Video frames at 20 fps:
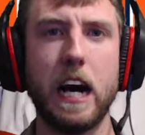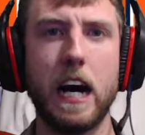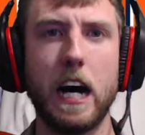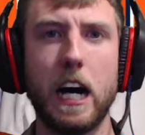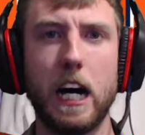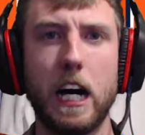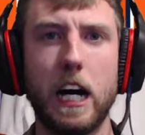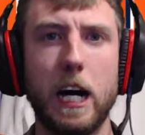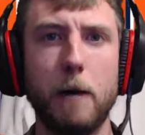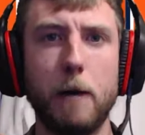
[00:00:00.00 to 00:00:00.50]

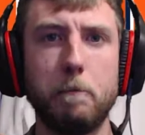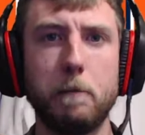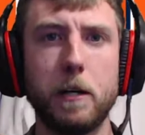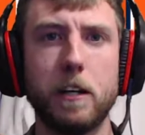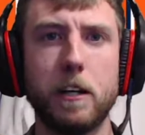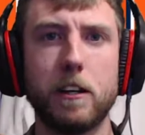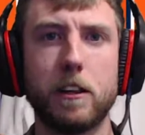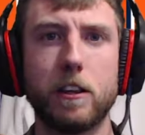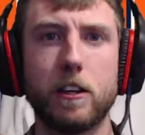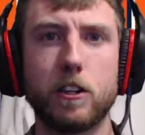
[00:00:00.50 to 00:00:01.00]
up
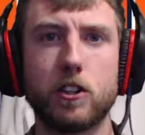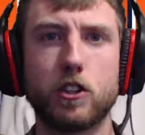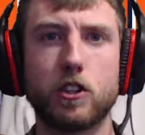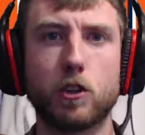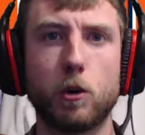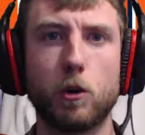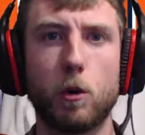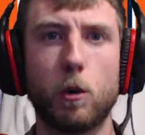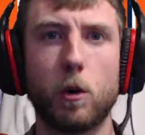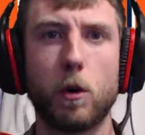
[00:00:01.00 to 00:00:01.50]
the
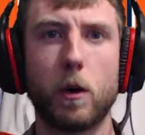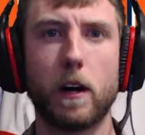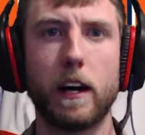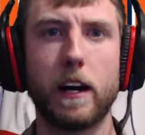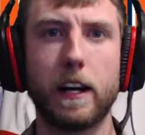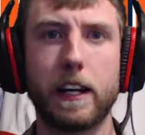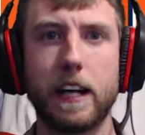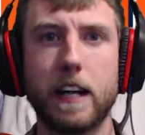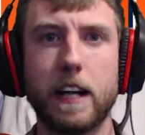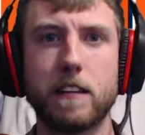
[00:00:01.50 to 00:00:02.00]
score
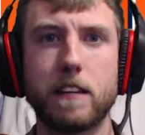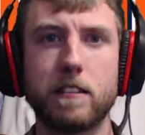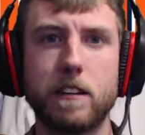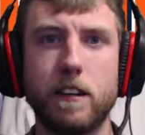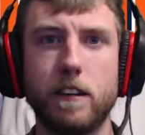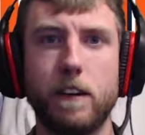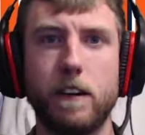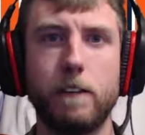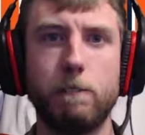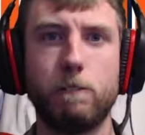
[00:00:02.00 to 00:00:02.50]
against
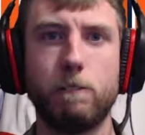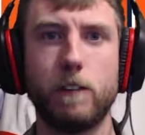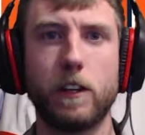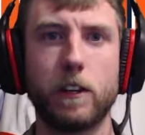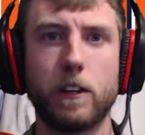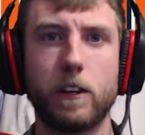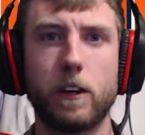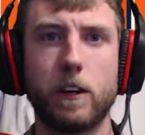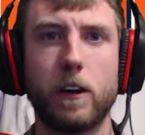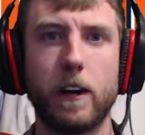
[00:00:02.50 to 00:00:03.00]
an
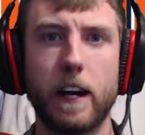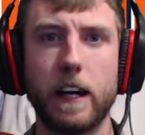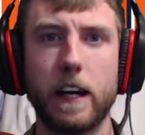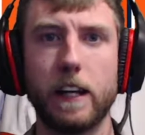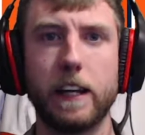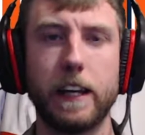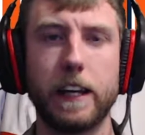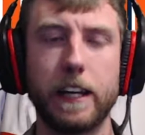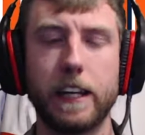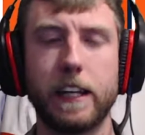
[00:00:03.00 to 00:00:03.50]
inferior
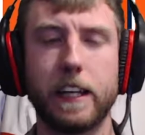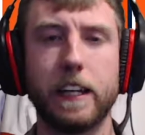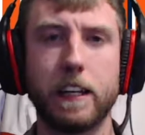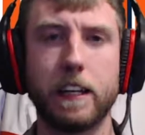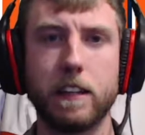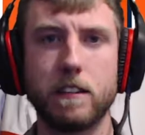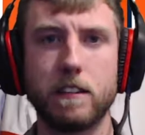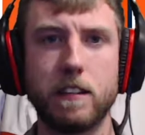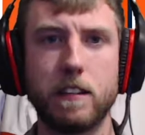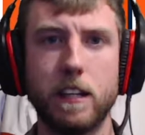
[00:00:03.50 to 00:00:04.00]
LA
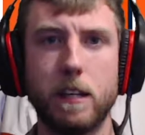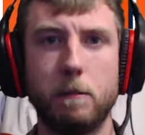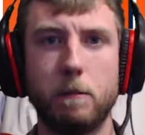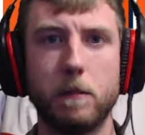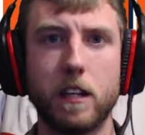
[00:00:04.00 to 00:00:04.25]
Kings team.